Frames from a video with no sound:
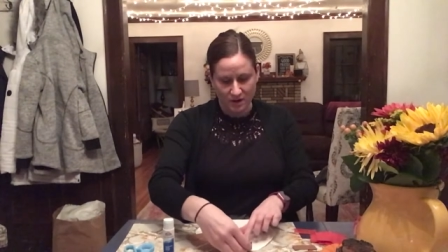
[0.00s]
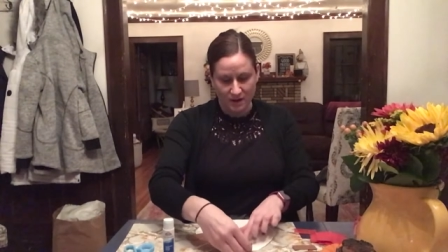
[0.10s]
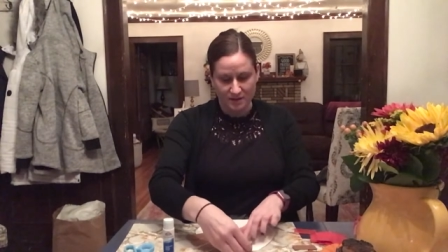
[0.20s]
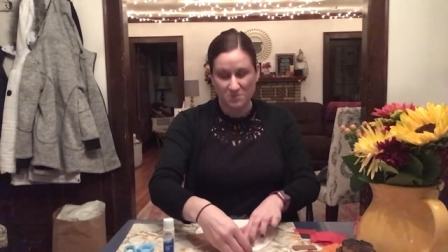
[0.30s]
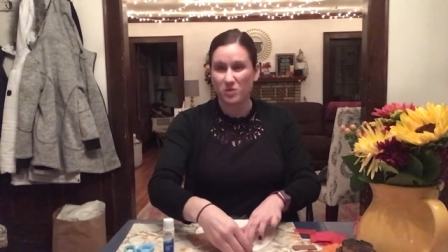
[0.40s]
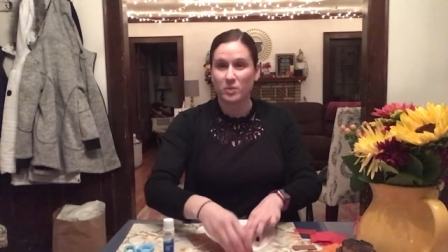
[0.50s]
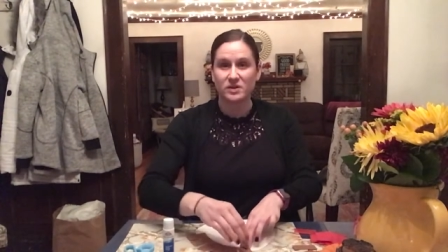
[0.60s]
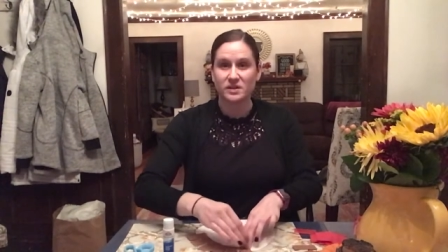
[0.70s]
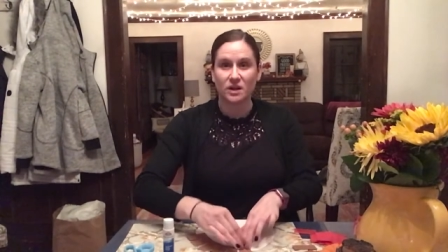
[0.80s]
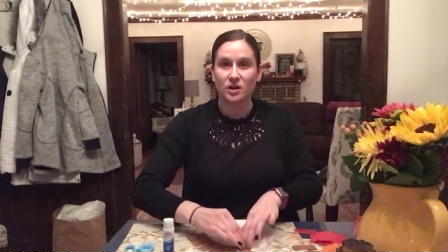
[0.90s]
some of them are
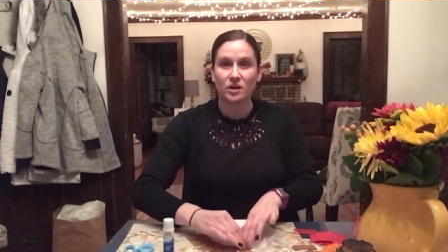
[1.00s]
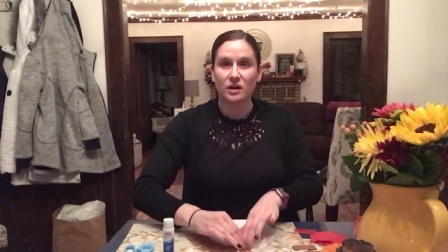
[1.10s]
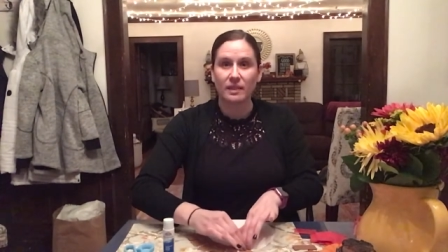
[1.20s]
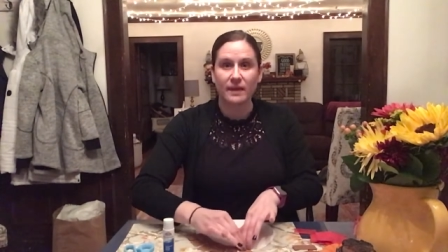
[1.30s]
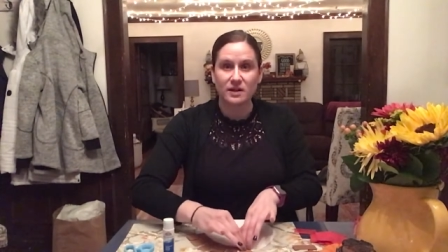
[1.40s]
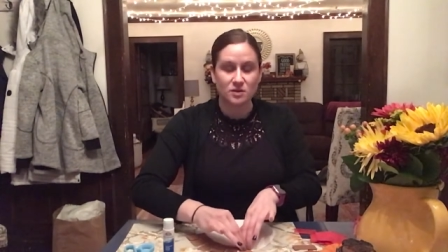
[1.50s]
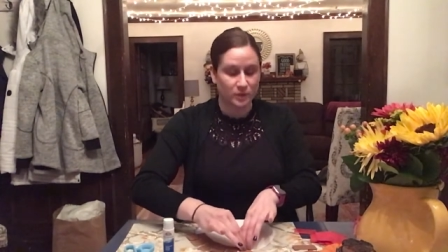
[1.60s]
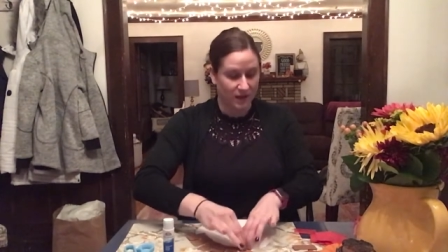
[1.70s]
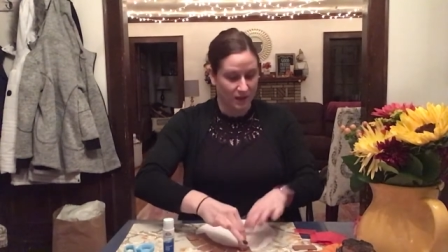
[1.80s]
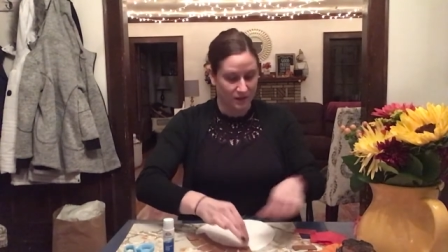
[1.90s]
skinnier, and that's
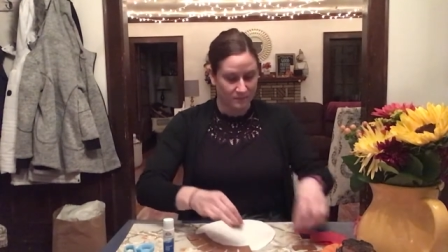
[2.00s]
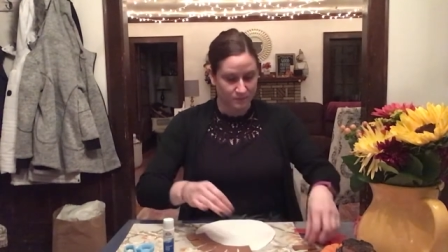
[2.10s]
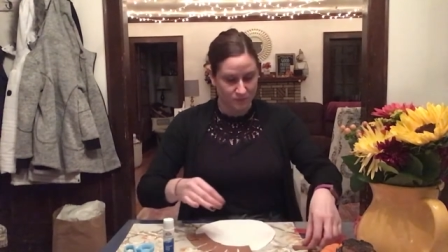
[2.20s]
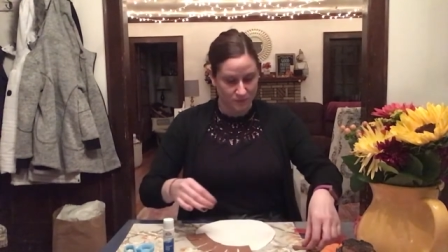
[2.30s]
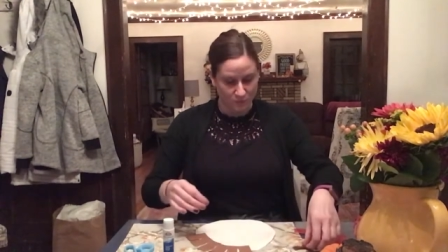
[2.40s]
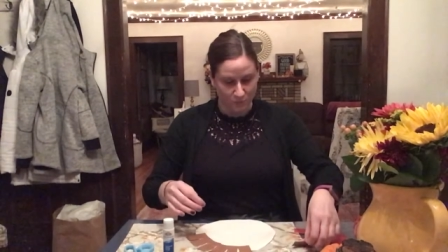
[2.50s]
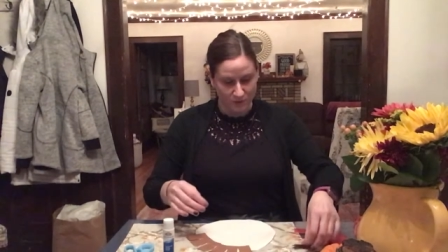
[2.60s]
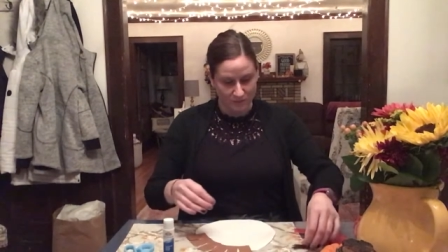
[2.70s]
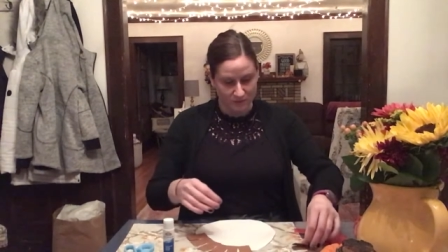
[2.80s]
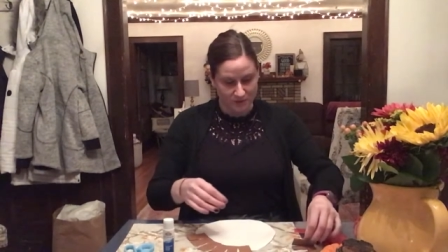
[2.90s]
okay.
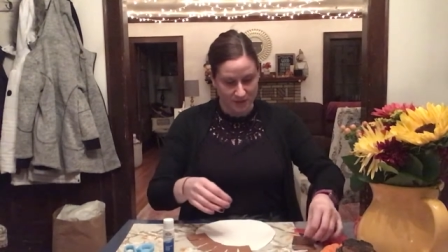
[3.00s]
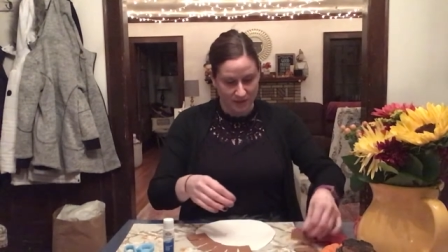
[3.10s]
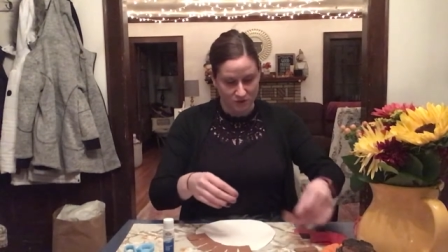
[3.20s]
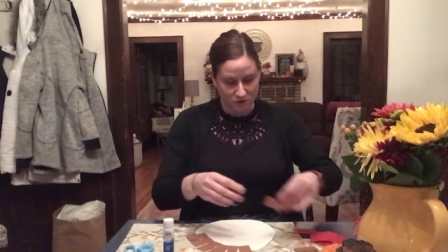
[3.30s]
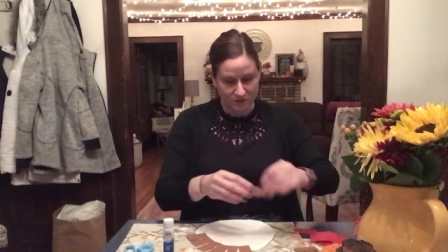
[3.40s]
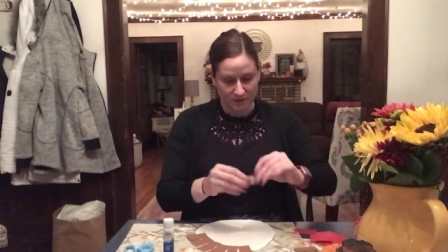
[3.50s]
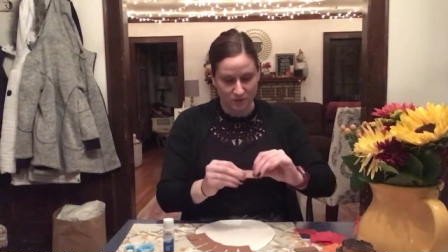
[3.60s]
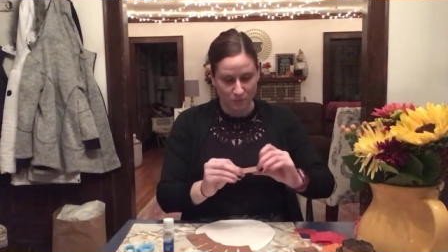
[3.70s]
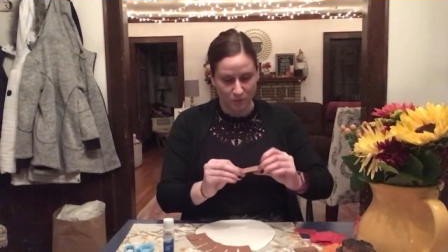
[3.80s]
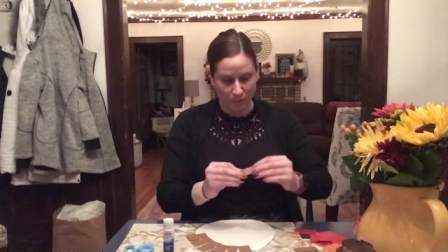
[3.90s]
Whatever size you did
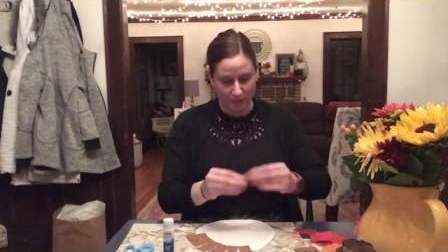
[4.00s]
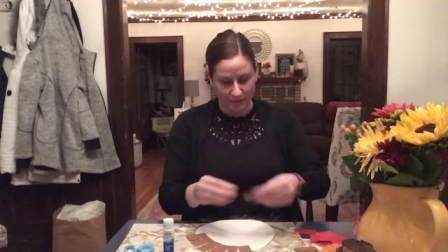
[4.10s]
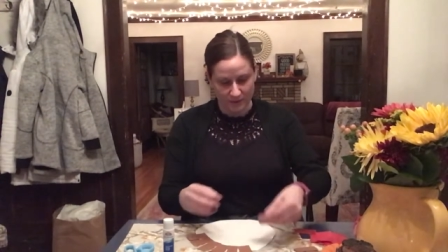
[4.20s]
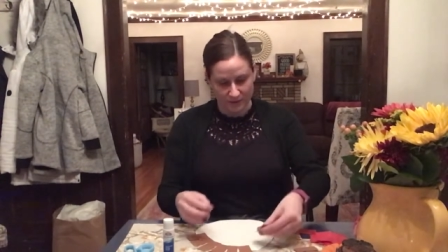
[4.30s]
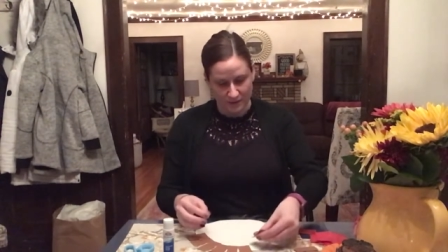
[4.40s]
will work.